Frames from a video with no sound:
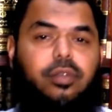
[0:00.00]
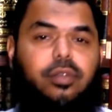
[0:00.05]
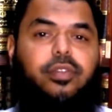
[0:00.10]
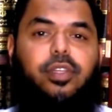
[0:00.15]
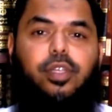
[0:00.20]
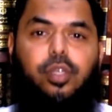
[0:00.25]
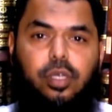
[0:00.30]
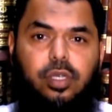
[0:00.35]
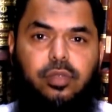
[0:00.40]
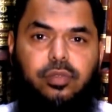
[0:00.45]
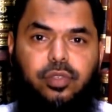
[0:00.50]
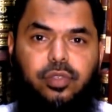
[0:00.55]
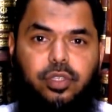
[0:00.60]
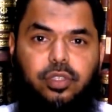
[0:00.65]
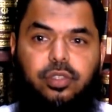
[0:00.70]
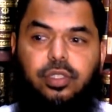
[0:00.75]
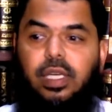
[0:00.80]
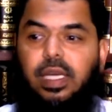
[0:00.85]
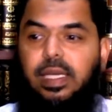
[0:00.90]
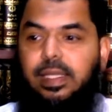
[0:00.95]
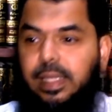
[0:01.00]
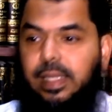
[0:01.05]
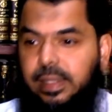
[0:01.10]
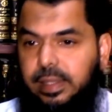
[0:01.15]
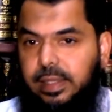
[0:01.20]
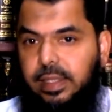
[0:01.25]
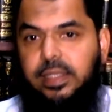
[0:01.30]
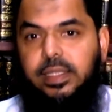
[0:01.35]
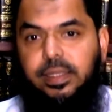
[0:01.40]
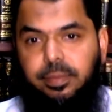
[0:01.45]
of the universe
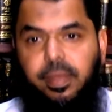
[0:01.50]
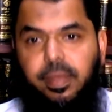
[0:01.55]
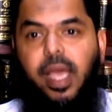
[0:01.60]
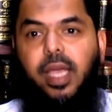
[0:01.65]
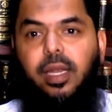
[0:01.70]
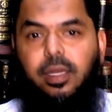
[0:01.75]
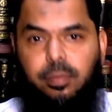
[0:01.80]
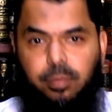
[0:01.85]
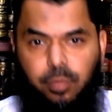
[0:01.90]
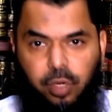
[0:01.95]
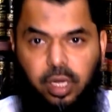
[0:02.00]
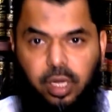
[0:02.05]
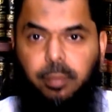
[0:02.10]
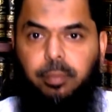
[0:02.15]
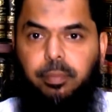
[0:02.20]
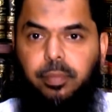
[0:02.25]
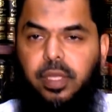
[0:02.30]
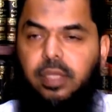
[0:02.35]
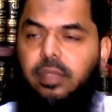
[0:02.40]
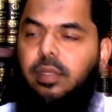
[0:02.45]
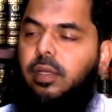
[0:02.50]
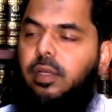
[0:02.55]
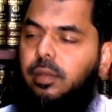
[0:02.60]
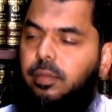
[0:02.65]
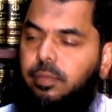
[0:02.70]
that this man Muhammad,